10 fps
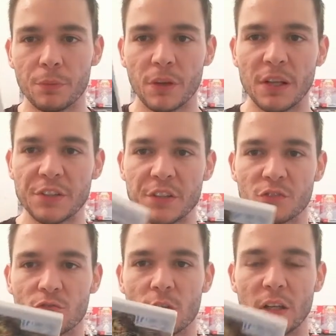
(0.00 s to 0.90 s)
but it
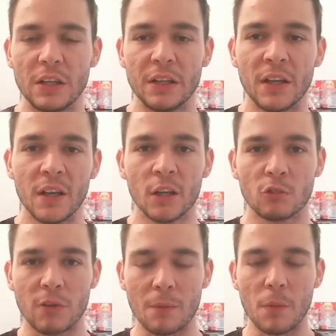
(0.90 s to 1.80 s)
doesn't really
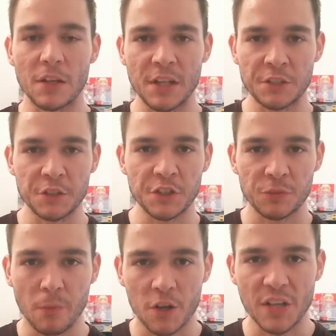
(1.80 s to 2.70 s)
grab my attention
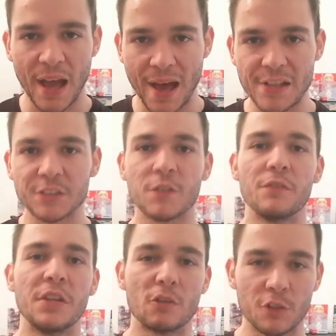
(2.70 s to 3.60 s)
as much as
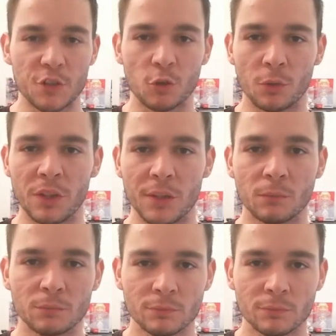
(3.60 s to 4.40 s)
the original did.